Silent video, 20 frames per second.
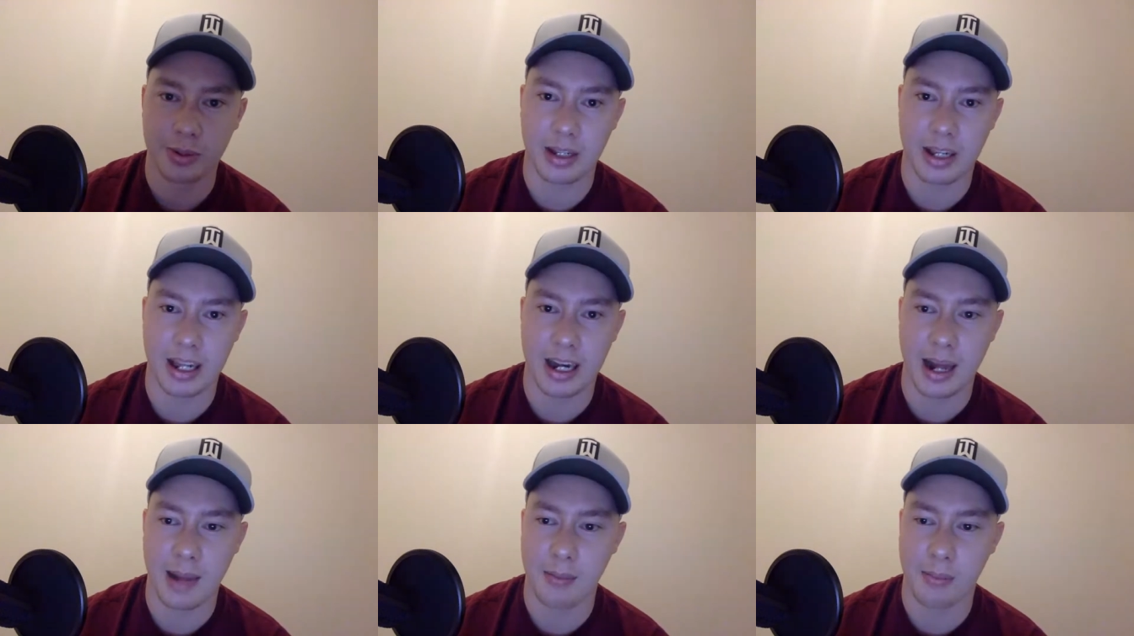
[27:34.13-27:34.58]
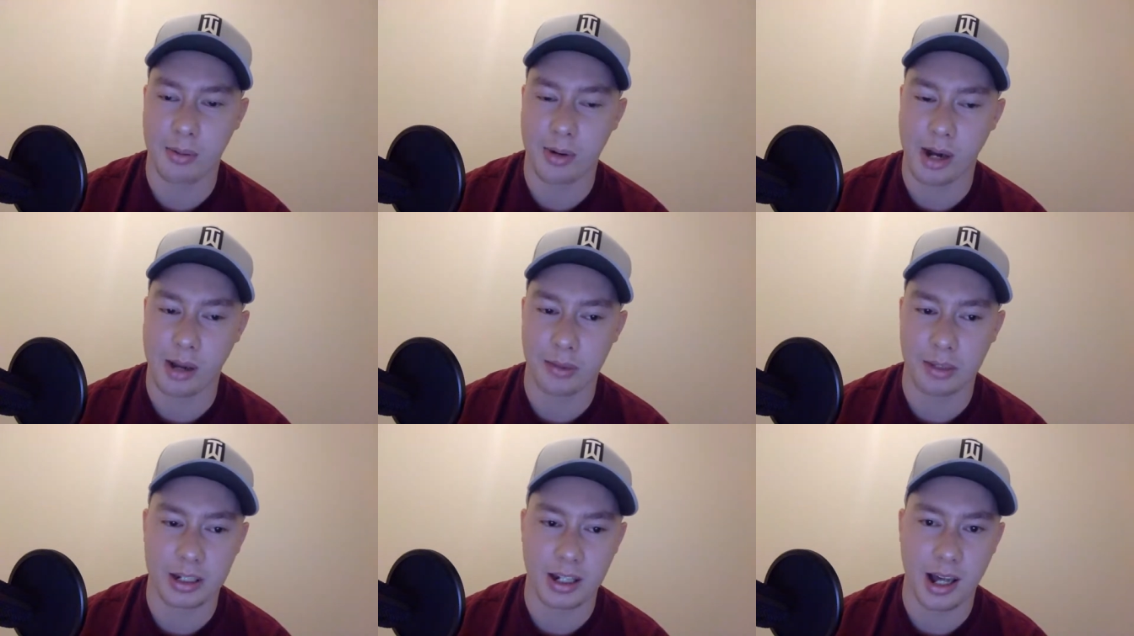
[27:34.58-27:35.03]
and I'm
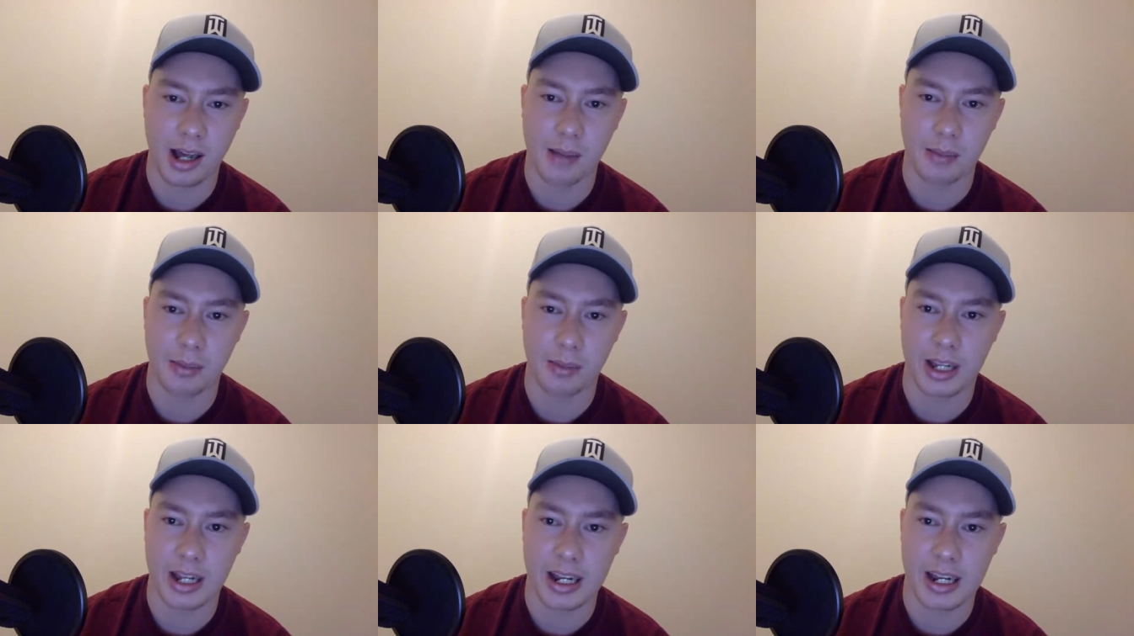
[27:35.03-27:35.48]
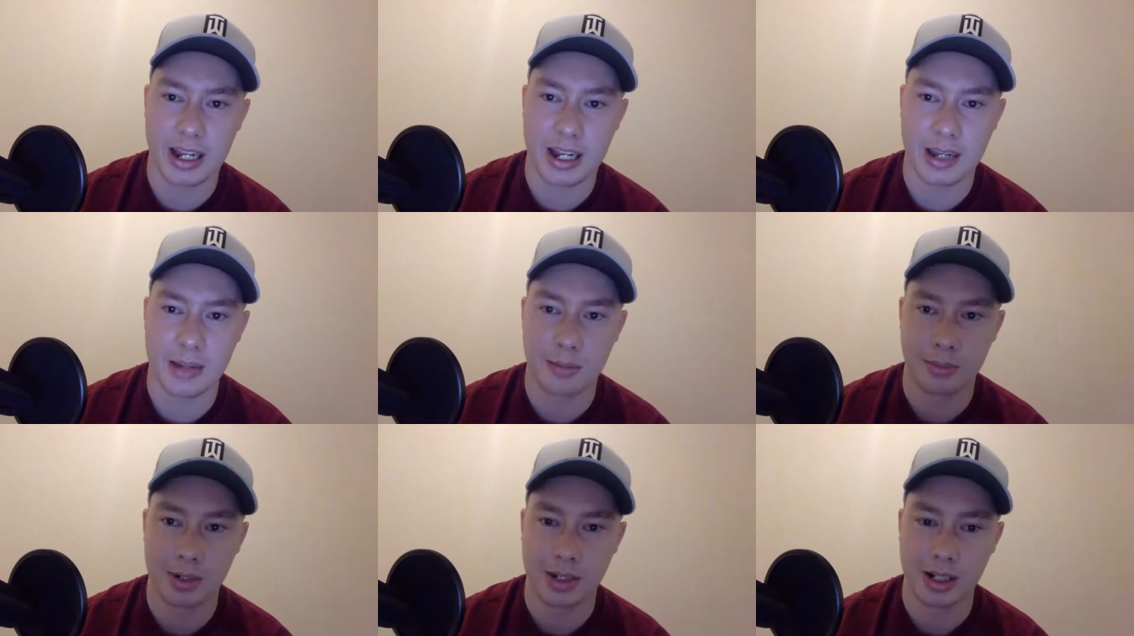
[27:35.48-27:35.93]
probably not playing
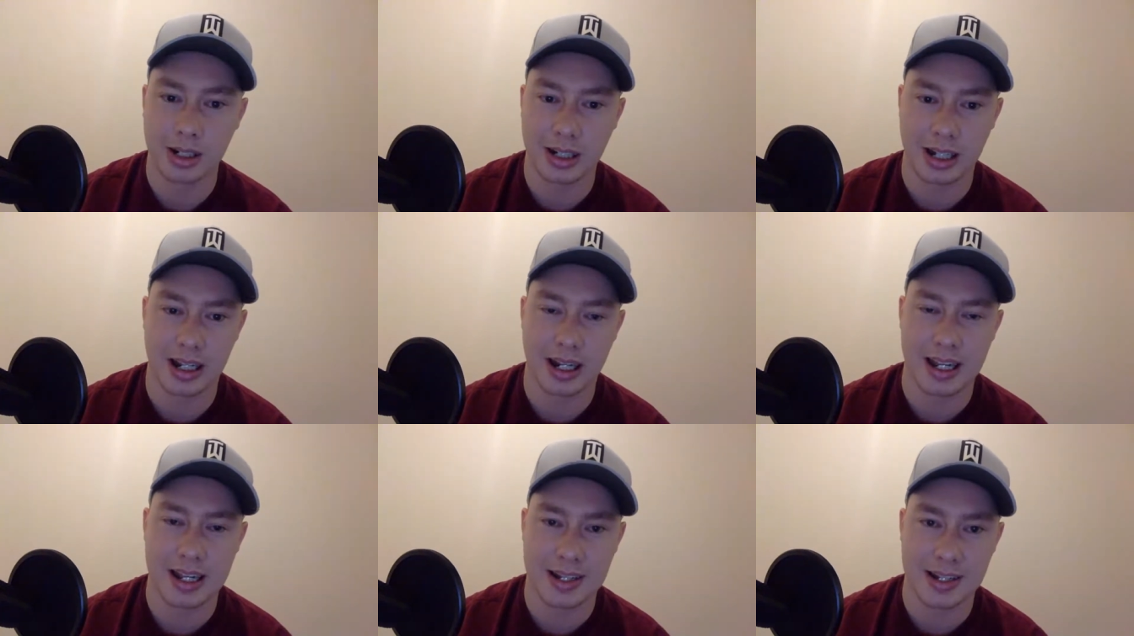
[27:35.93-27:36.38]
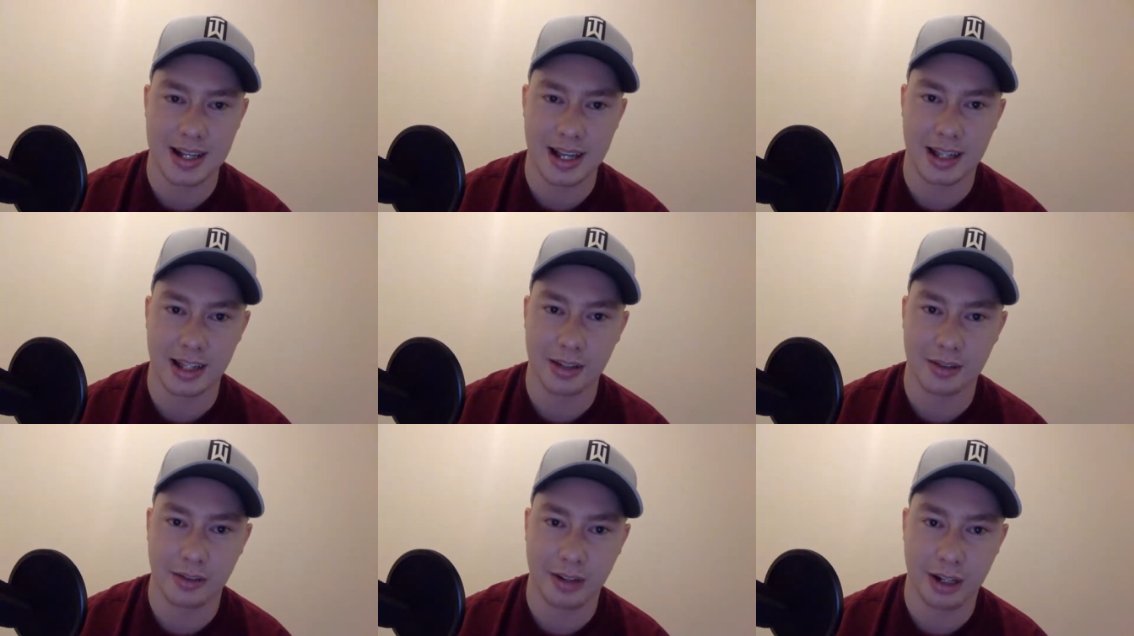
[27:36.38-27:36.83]
Ian Book at his
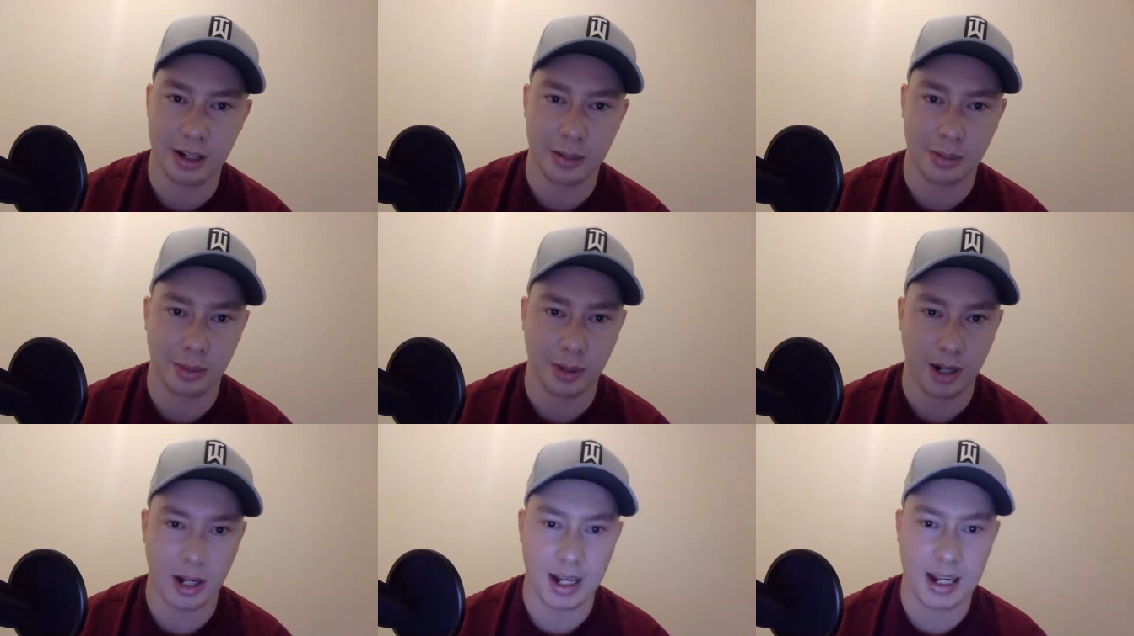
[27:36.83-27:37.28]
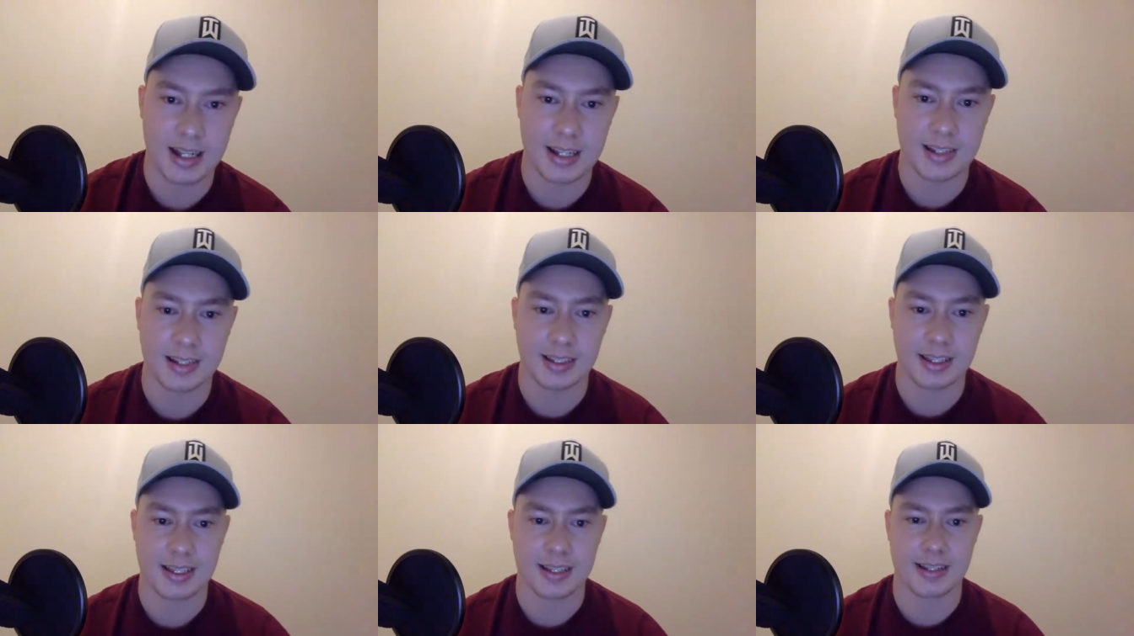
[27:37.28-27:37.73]
elevated
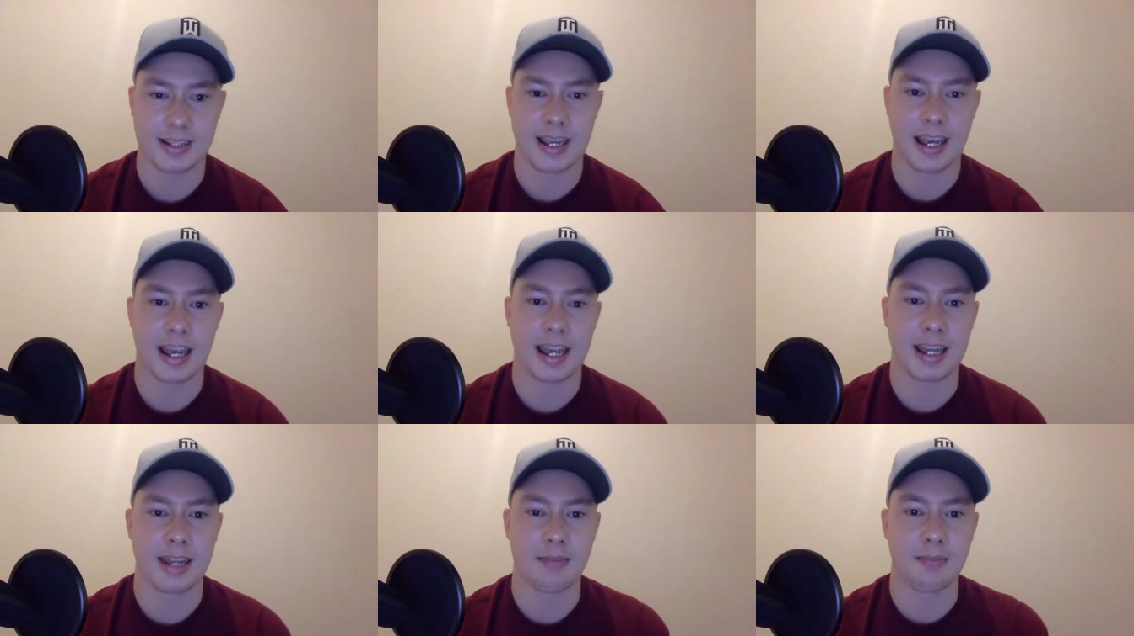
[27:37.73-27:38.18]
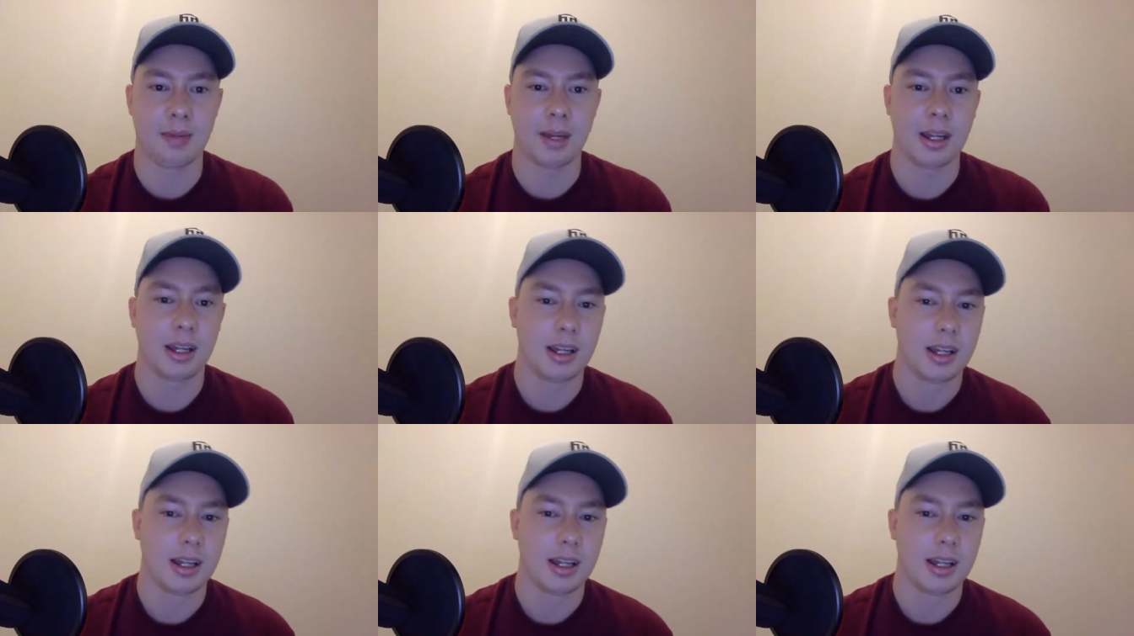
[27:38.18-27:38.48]
price in this game.